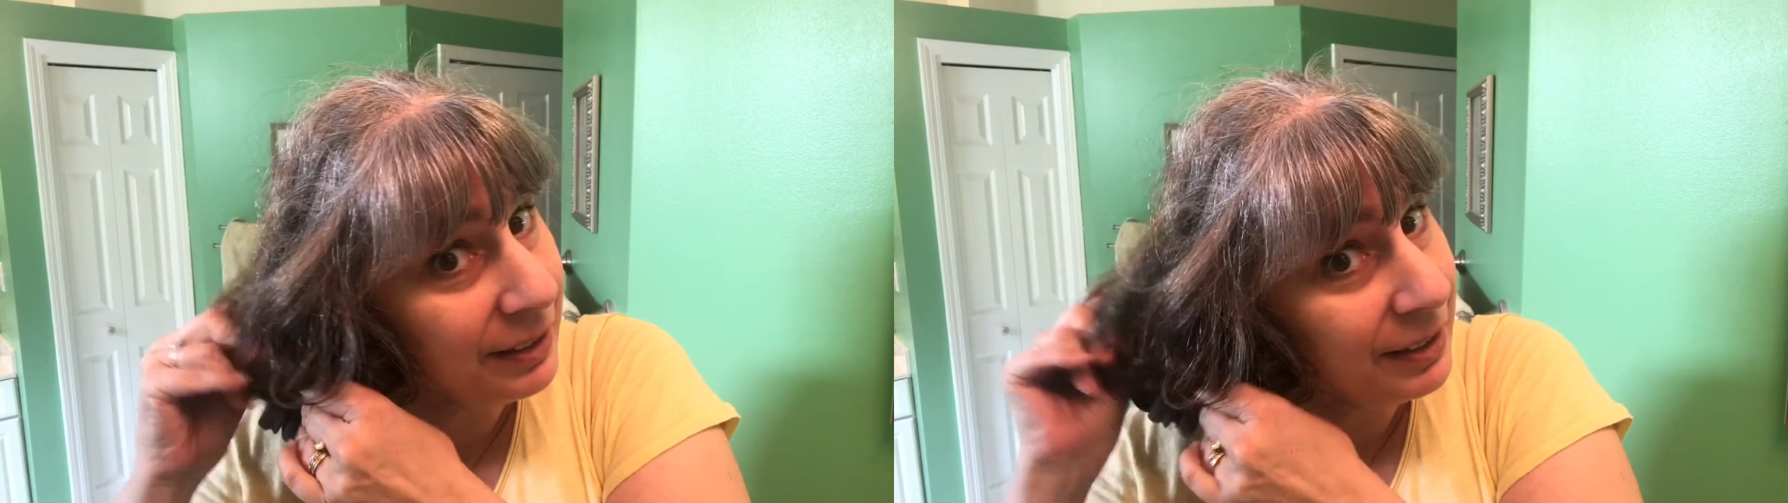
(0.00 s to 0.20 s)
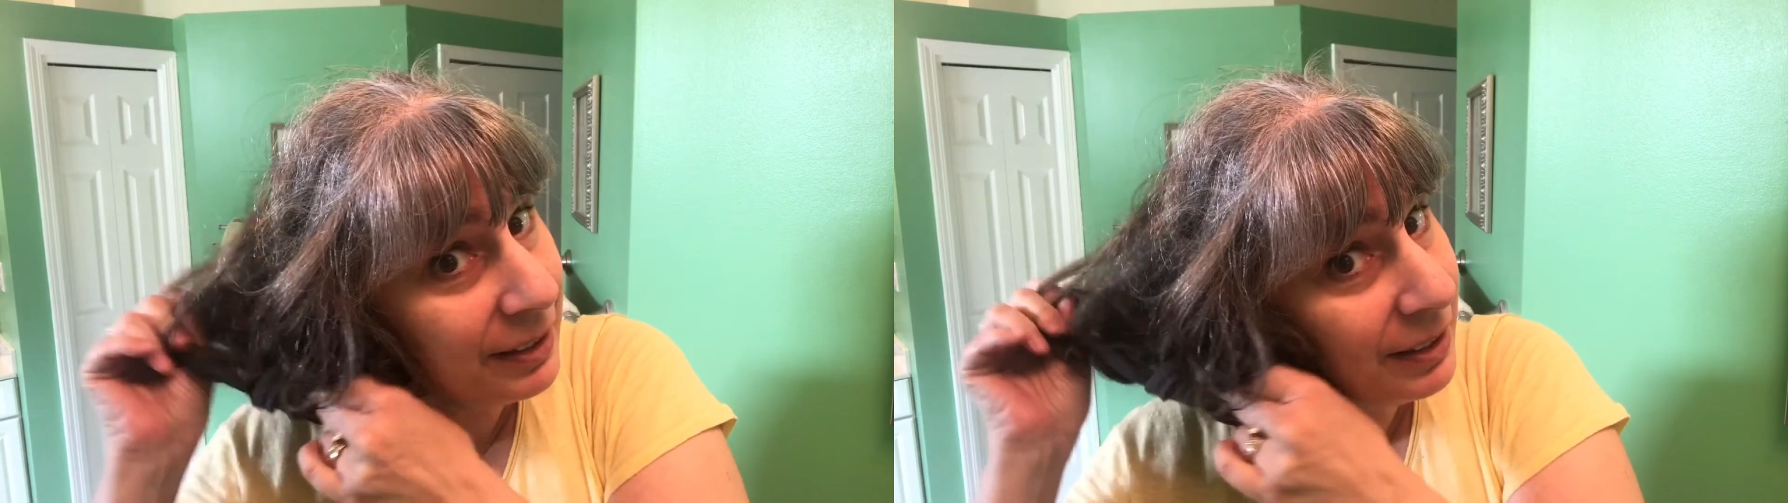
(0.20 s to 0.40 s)

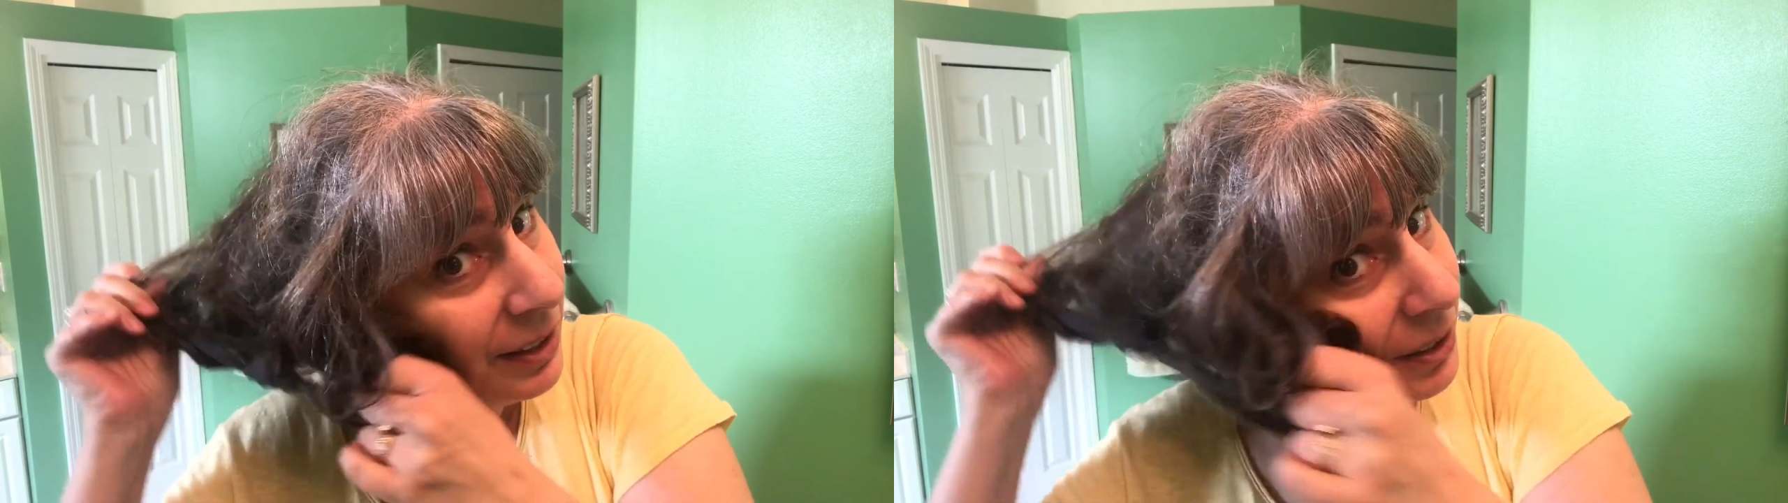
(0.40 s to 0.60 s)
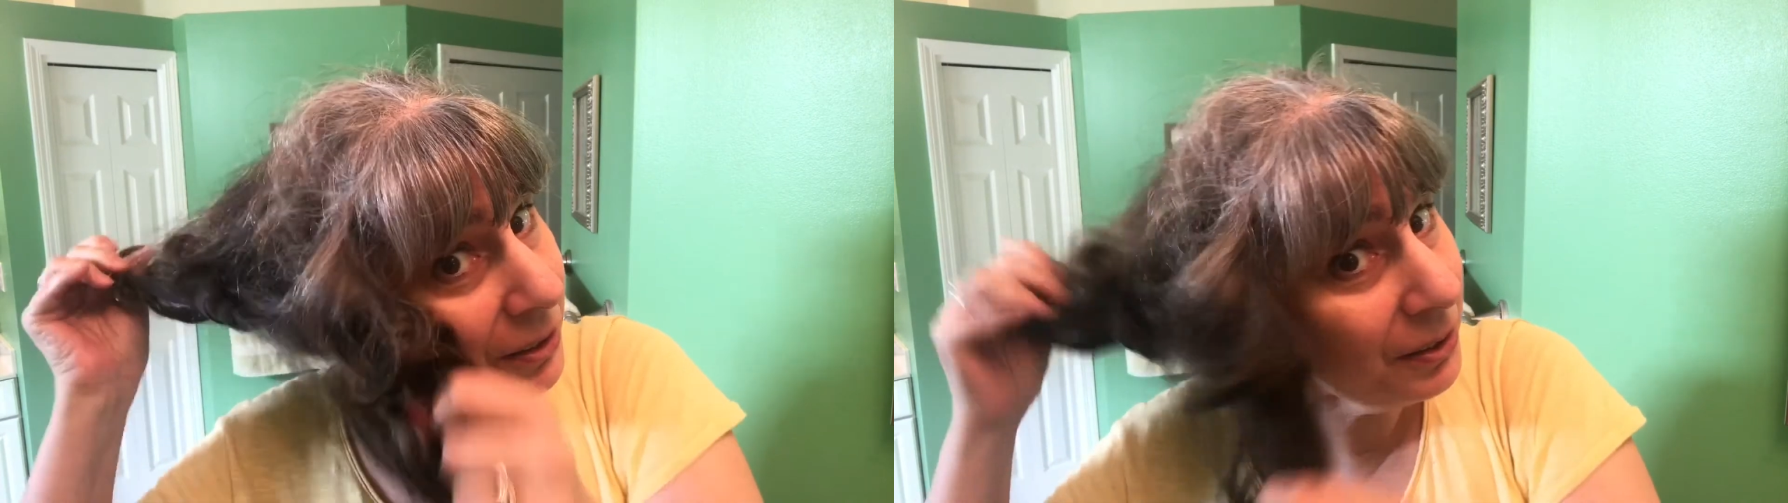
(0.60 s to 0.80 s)

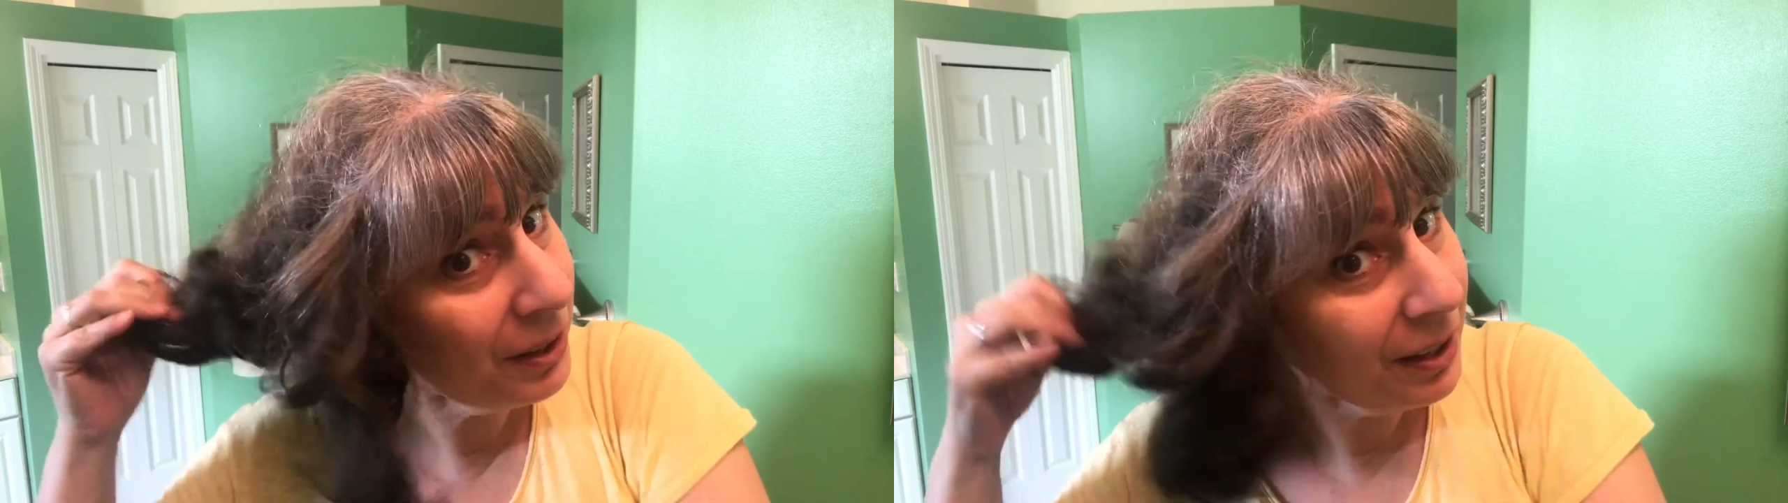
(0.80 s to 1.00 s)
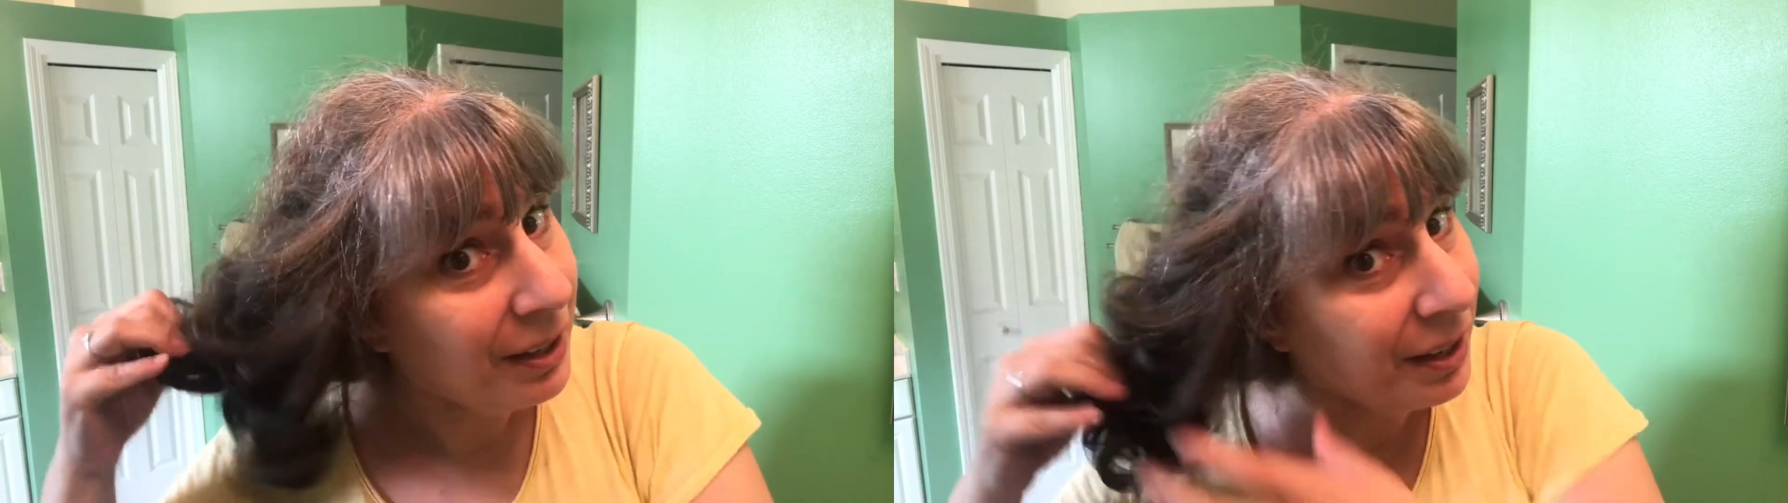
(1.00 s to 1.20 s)
So
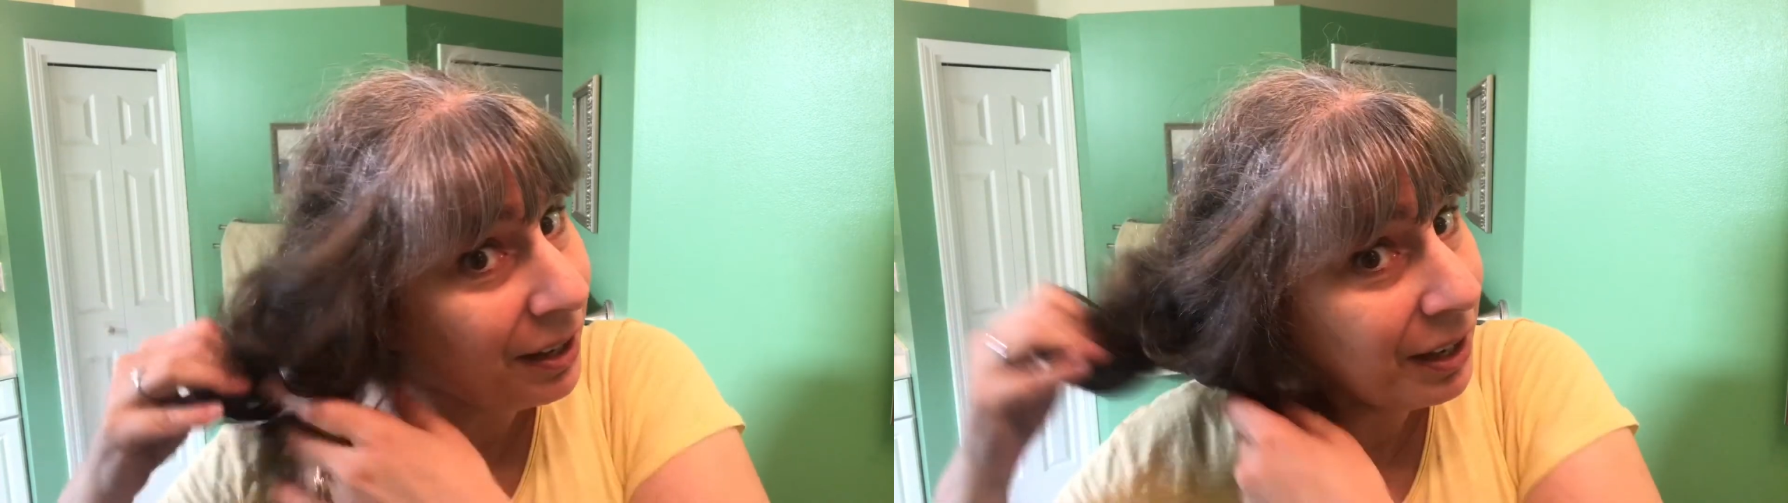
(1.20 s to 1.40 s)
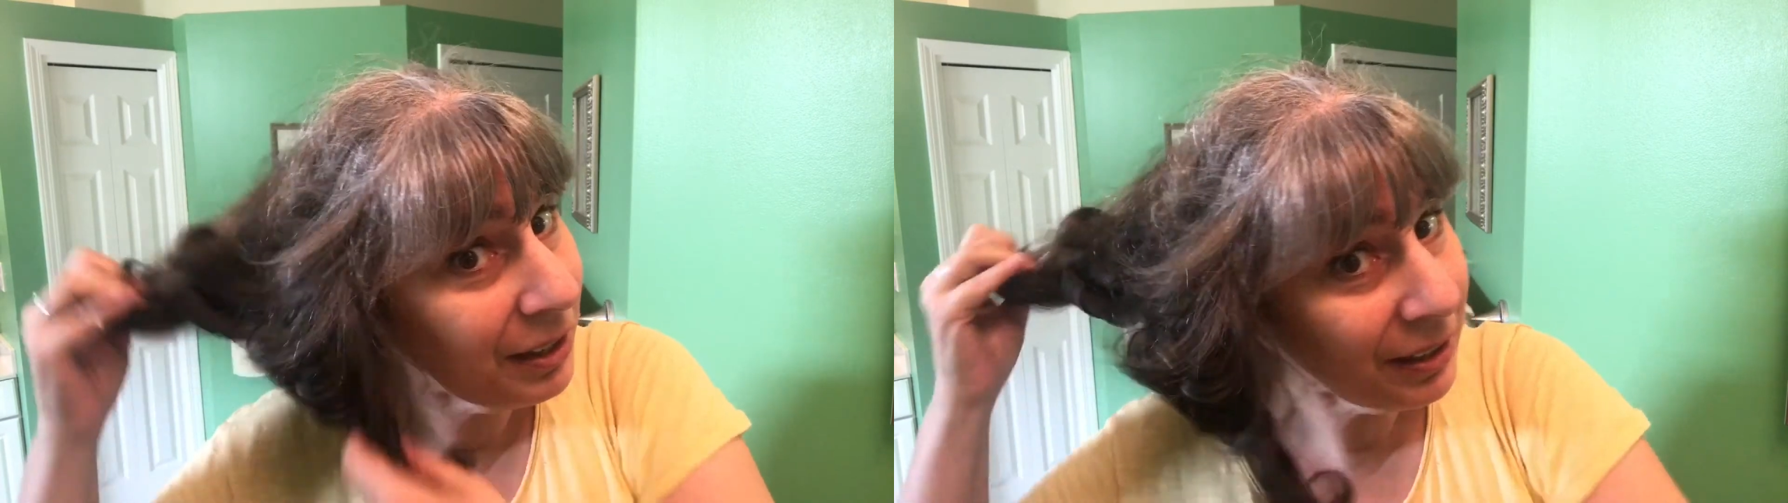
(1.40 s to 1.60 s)
I'm